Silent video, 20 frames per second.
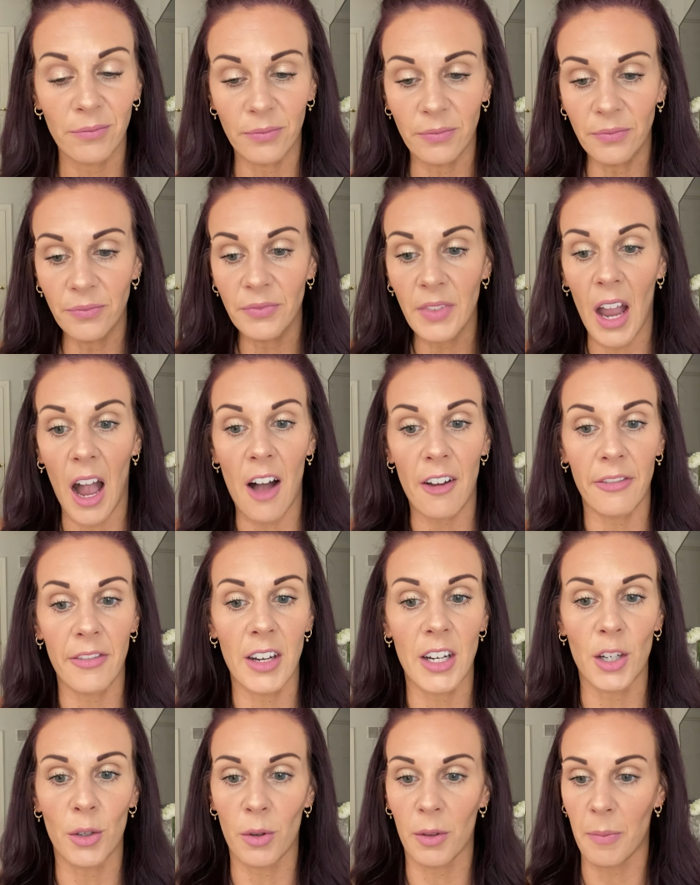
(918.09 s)
I'll
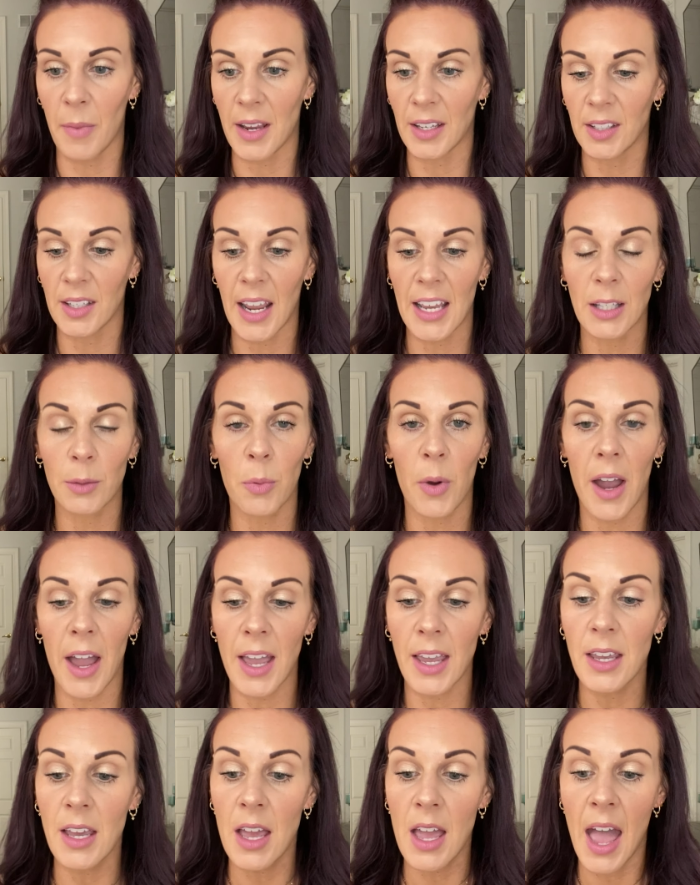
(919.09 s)
finish with my stay
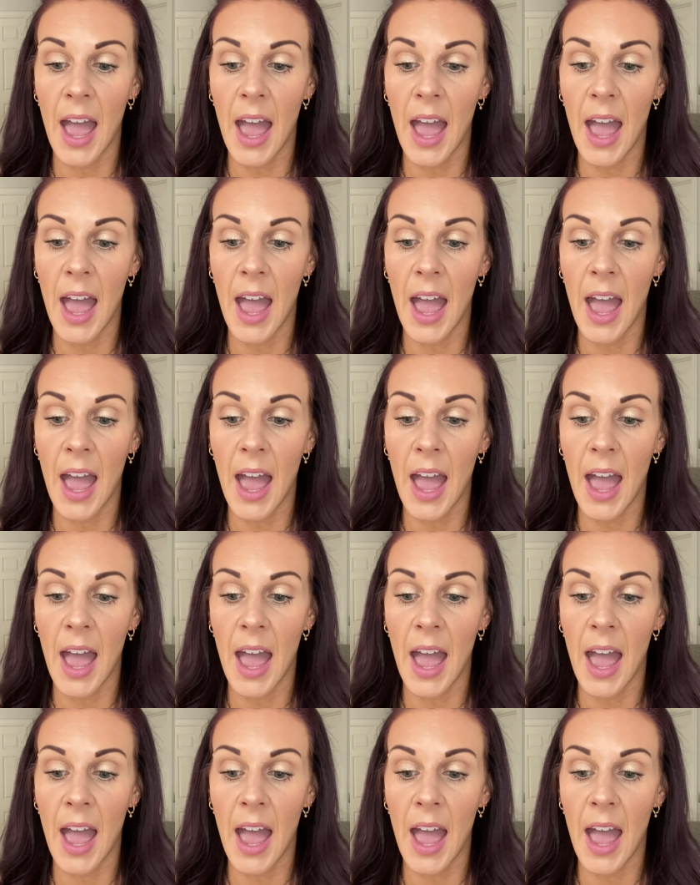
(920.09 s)
spray.